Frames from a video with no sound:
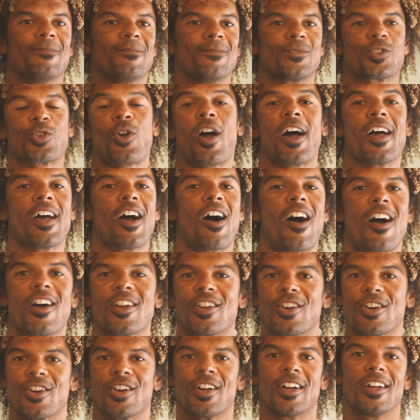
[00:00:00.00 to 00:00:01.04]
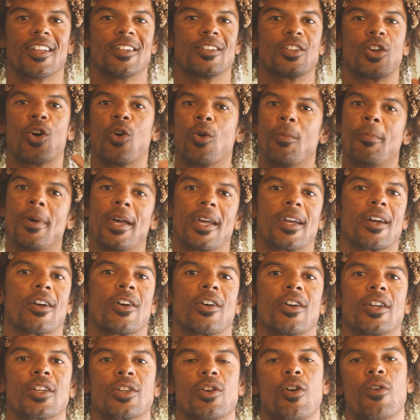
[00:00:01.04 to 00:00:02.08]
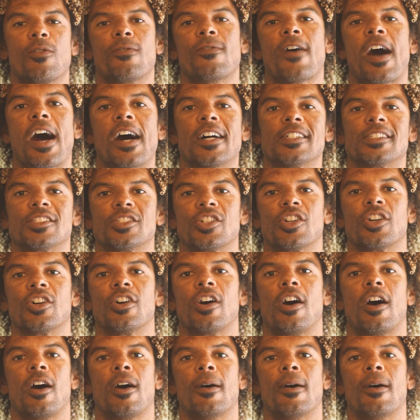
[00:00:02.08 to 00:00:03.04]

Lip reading: try harder and go bigger and go faster,